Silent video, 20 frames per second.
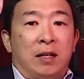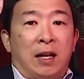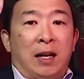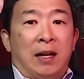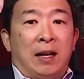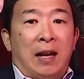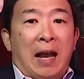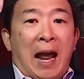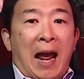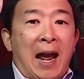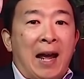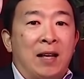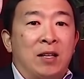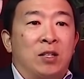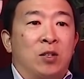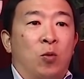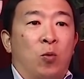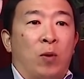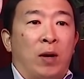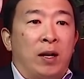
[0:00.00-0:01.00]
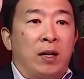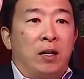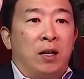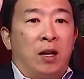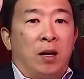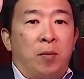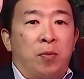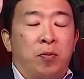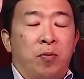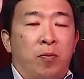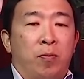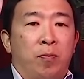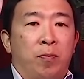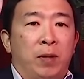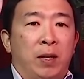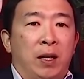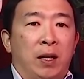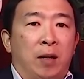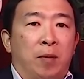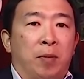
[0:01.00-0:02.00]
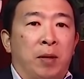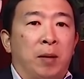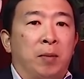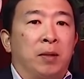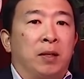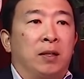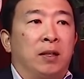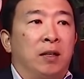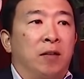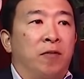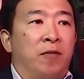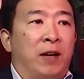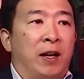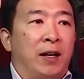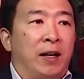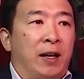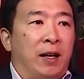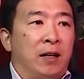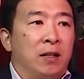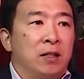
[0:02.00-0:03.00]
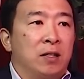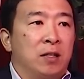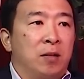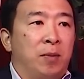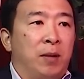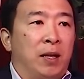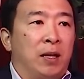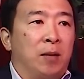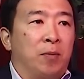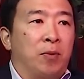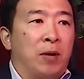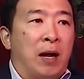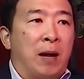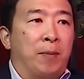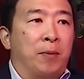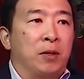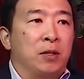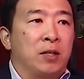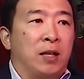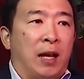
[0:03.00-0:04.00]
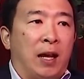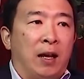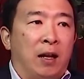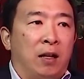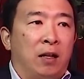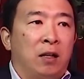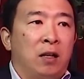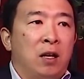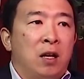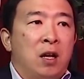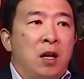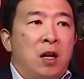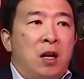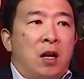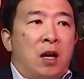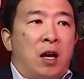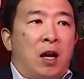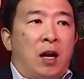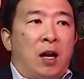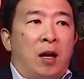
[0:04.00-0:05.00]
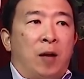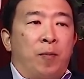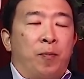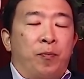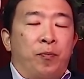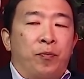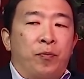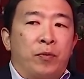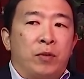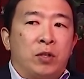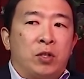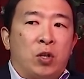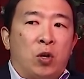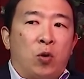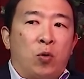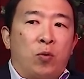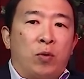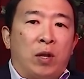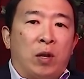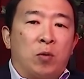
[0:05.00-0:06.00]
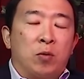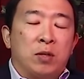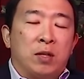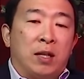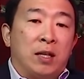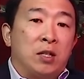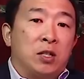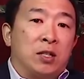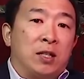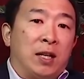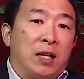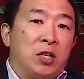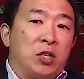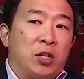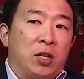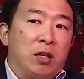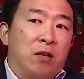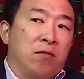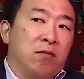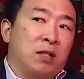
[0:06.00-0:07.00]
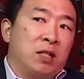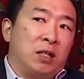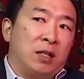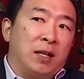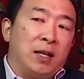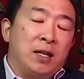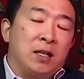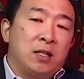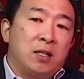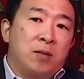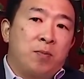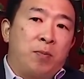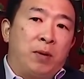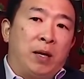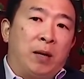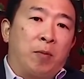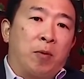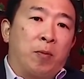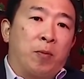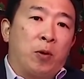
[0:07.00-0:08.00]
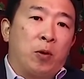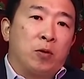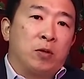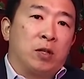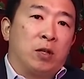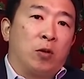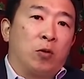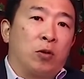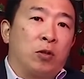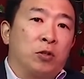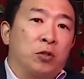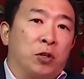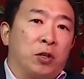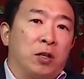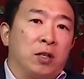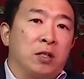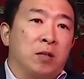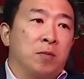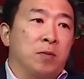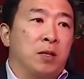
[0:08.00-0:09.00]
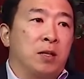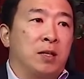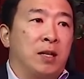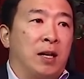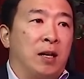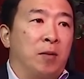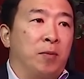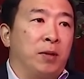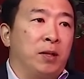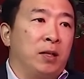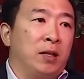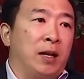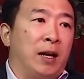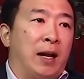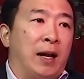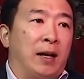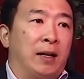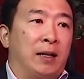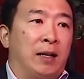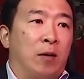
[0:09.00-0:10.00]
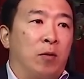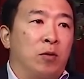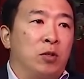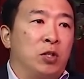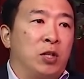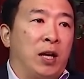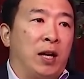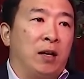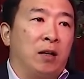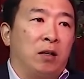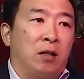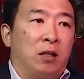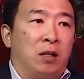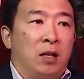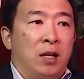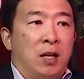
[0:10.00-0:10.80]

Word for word: it has to wind up being publicly financed to be at the proper scale. Um, so there was legislation, still is, being proposed, the Local Journalism Sustainability Act that would channel